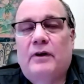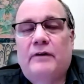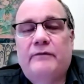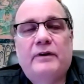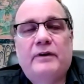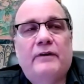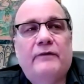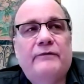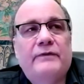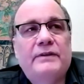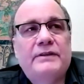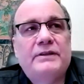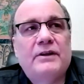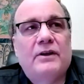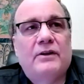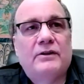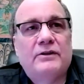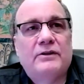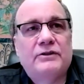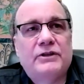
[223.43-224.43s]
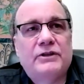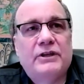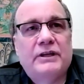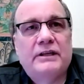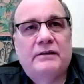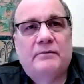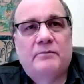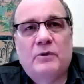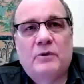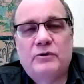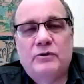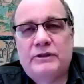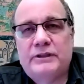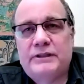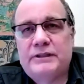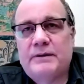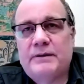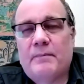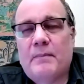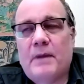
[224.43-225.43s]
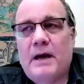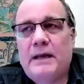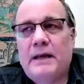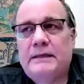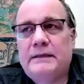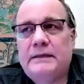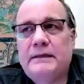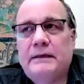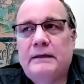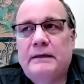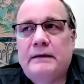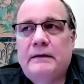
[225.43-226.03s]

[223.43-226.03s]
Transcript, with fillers: of your physiology, emotions, and mind.